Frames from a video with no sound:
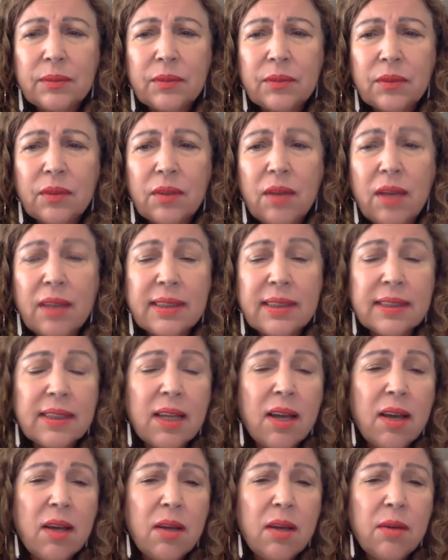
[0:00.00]
Thoughts
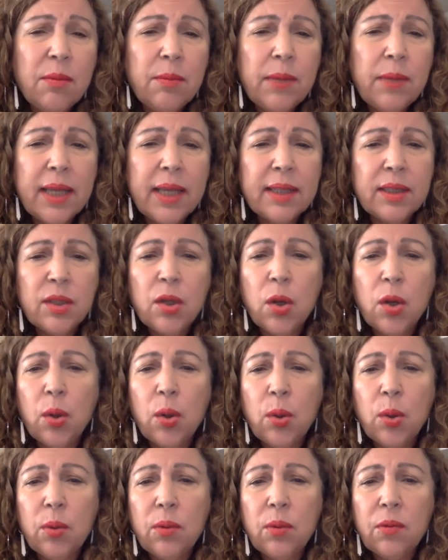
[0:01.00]
come and
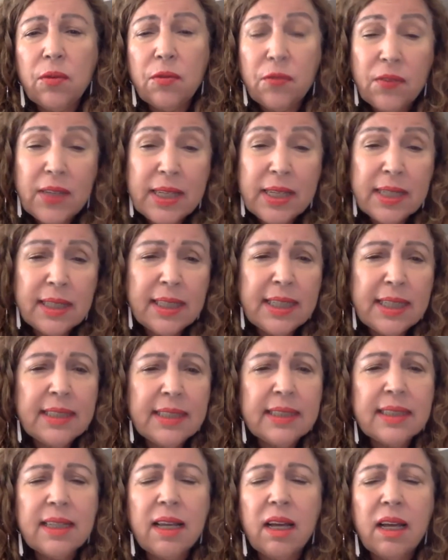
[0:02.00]
go, feelings
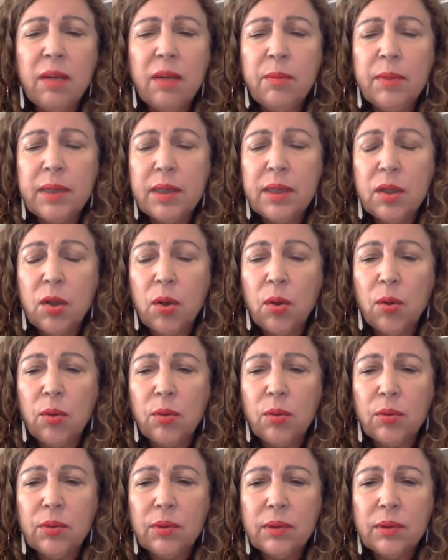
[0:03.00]
come and
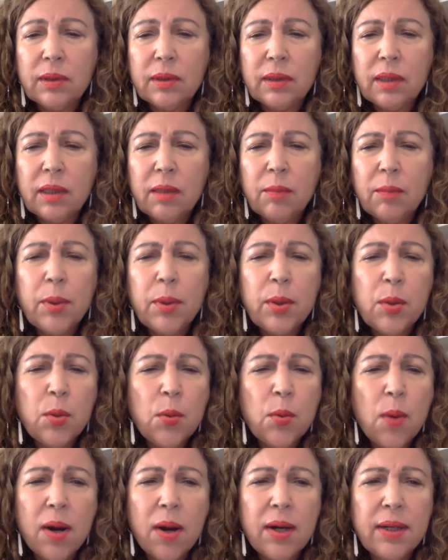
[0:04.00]
go. But who
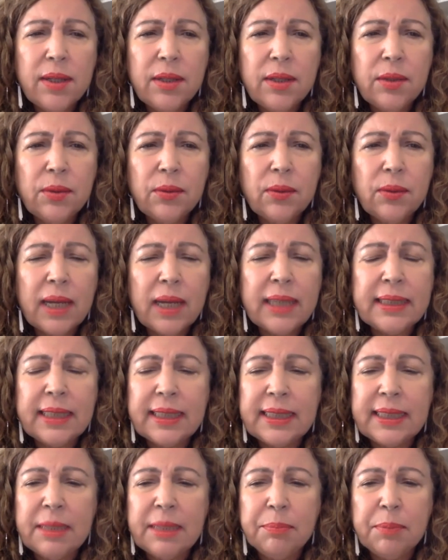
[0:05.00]
are you at the
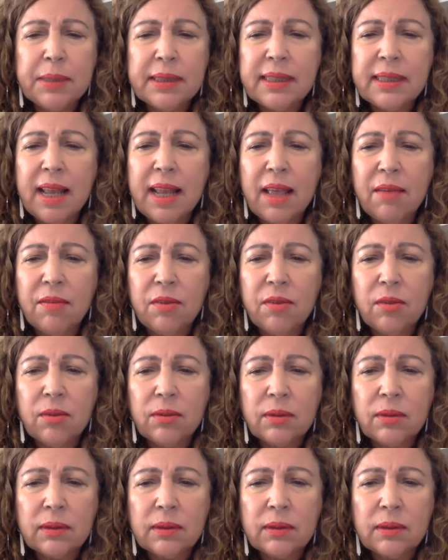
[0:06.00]
deepest level?